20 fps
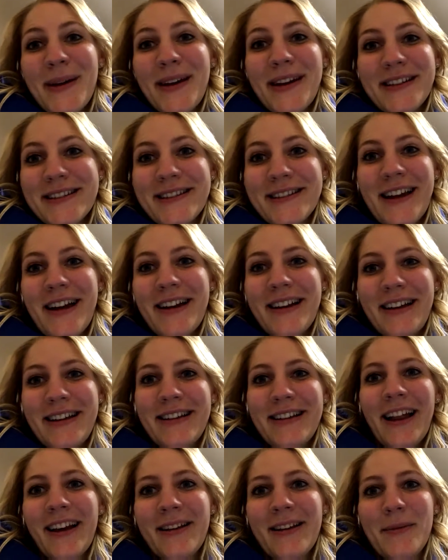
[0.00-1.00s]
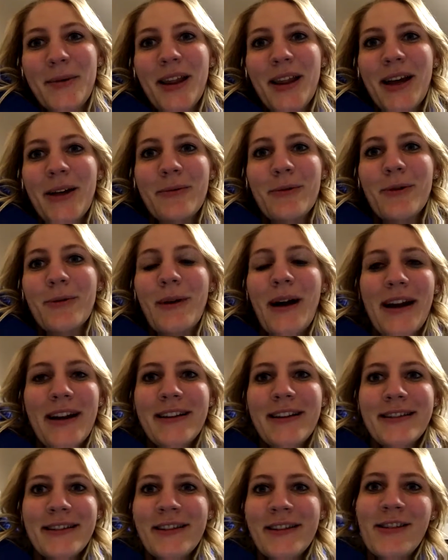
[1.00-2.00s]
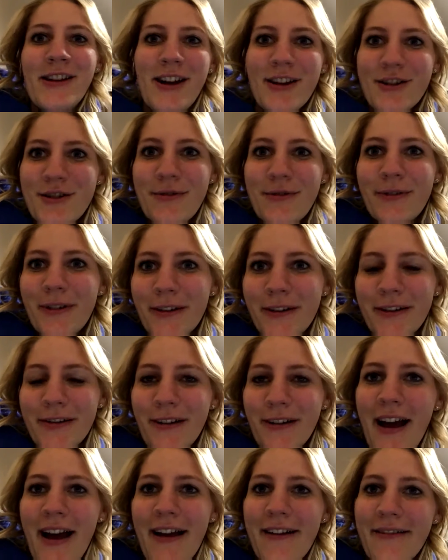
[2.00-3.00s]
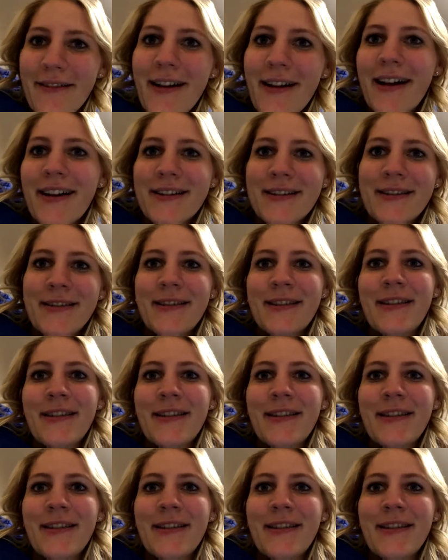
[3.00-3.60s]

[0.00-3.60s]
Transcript: He's not gonna be like, well, why isn't the laundry folded right? Why isn't